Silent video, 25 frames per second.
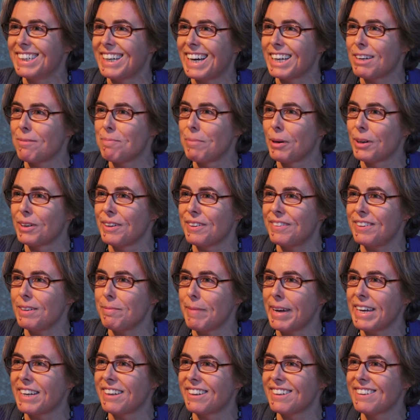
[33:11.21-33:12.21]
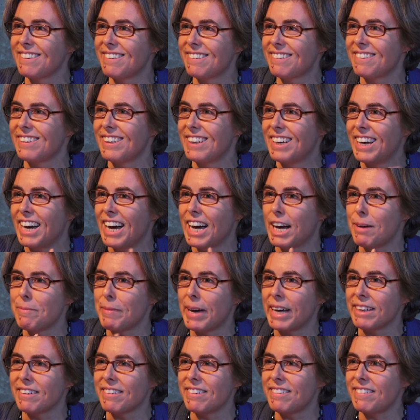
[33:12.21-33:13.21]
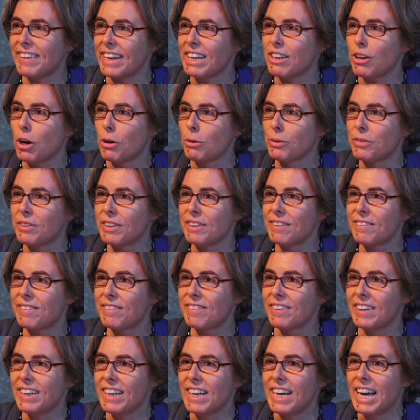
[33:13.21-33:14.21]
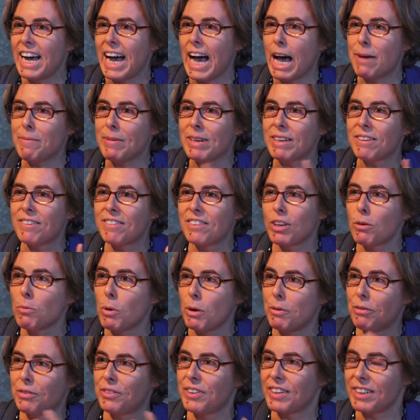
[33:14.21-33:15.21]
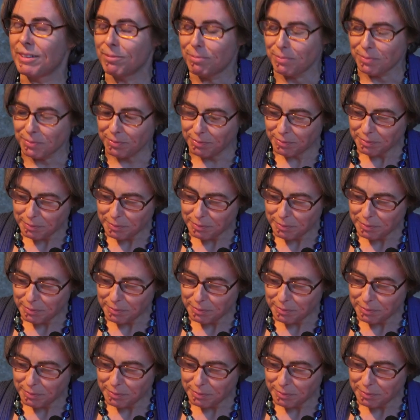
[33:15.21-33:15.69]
and policymakers and stakeholders. I mean, so often,